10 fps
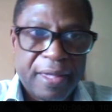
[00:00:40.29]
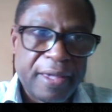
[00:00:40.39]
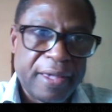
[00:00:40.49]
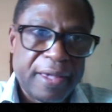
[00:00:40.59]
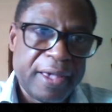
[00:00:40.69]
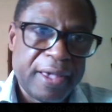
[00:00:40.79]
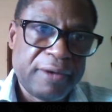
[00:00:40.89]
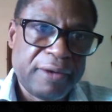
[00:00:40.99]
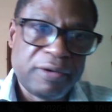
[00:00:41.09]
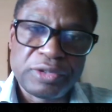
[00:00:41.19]
And
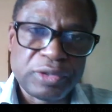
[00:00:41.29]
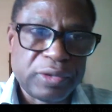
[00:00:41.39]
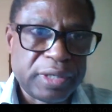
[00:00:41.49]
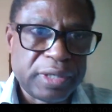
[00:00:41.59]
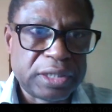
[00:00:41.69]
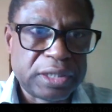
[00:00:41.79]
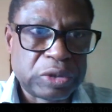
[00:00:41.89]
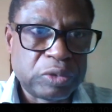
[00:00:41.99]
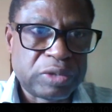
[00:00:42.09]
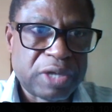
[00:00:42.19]
also in
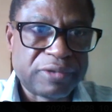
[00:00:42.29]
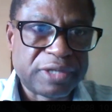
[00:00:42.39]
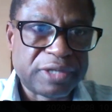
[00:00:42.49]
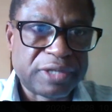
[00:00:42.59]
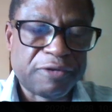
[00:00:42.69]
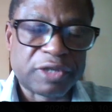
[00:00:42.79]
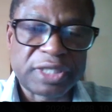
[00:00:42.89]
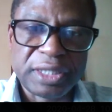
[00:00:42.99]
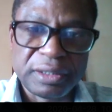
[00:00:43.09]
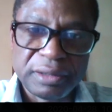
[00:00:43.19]

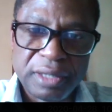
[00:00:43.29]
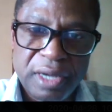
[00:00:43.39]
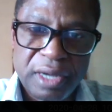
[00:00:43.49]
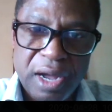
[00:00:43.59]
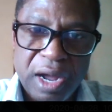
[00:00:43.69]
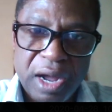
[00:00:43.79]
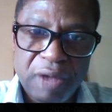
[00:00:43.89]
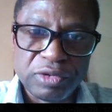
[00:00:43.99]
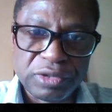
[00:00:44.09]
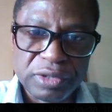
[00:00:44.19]
2014, I
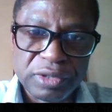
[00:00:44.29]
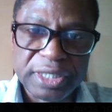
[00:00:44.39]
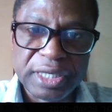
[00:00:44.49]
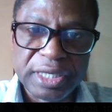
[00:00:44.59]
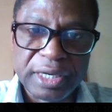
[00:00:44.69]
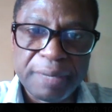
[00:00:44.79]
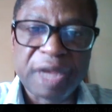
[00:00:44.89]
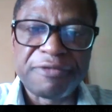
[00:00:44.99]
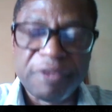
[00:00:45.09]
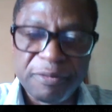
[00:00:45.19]
was leading the
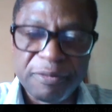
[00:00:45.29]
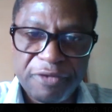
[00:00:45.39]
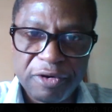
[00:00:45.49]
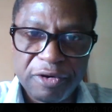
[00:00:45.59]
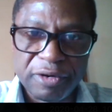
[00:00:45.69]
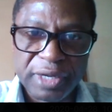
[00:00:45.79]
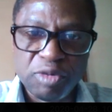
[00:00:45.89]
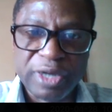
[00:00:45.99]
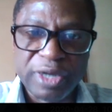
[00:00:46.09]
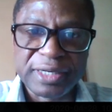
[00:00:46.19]
platform for
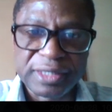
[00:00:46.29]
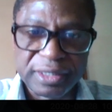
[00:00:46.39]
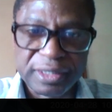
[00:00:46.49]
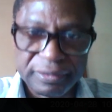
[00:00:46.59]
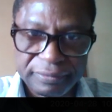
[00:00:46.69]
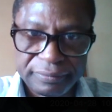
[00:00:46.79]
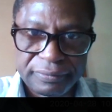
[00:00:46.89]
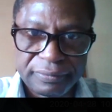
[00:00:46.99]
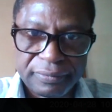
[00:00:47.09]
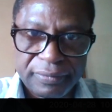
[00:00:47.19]
Ebola testing.
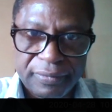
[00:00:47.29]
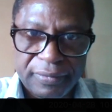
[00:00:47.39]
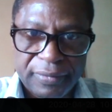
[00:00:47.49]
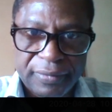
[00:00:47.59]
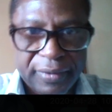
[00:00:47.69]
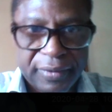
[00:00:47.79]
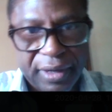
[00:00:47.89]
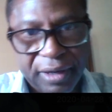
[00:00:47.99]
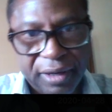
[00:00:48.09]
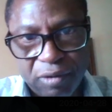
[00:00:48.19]

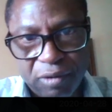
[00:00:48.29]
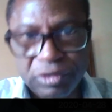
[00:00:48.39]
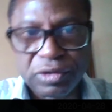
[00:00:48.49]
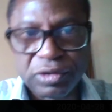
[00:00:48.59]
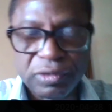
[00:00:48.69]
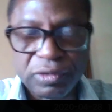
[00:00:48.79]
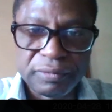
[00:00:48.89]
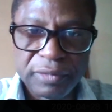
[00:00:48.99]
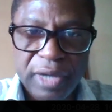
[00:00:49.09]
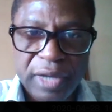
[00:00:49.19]
And also,
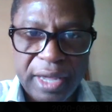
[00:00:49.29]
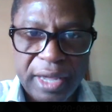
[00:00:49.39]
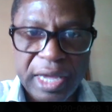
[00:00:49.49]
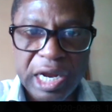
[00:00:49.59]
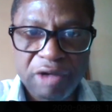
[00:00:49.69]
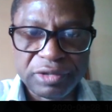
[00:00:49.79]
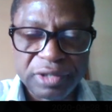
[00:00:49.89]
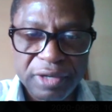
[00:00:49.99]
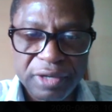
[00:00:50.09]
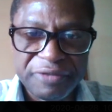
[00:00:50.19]
I carry out,
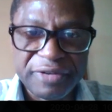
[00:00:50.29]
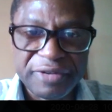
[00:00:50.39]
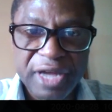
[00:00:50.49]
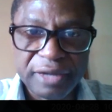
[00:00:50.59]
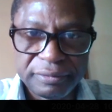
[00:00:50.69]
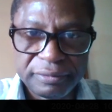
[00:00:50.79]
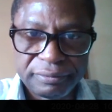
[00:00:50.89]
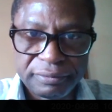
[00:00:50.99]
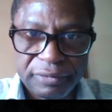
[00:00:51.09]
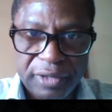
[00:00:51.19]
we've done
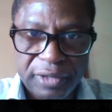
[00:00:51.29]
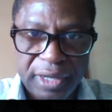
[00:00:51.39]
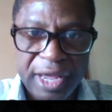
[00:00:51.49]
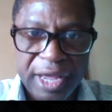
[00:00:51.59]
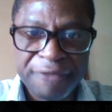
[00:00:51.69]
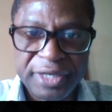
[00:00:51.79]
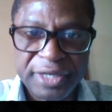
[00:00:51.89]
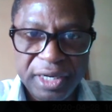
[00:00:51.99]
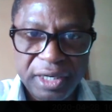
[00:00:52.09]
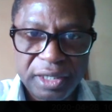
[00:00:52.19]
a
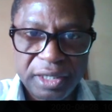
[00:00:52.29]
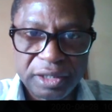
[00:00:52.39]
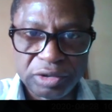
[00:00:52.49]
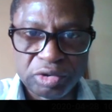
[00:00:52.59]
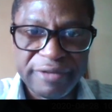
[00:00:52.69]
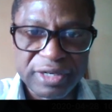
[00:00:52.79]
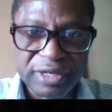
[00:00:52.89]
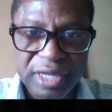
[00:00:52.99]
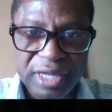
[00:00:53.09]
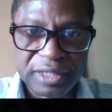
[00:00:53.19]
FDA driven
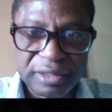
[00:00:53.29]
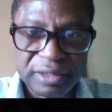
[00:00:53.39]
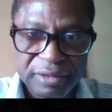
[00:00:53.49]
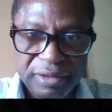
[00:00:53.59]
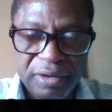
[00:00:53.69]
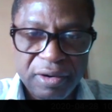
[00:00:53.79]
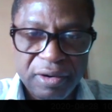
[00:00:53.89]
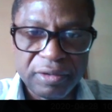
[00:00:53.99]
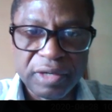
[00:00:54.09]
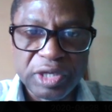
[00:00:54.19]
study
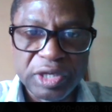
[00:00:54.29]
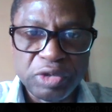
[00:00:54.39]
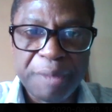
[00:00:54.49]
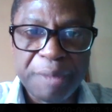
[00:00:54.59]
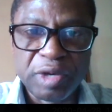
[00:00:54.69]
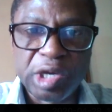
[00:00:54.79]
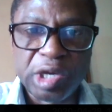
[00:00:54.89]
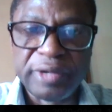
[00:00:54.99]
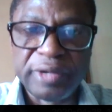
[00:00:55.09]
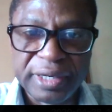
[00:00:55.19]
on a new
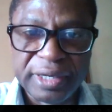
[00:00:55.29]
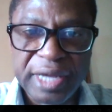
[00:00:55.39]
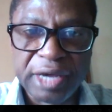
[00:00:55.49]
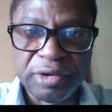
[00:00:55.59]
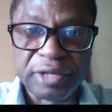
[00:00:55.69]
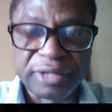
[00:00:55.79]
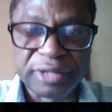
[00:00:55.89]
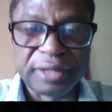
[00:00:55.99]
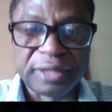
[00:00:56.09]
aminoclonine AQ13.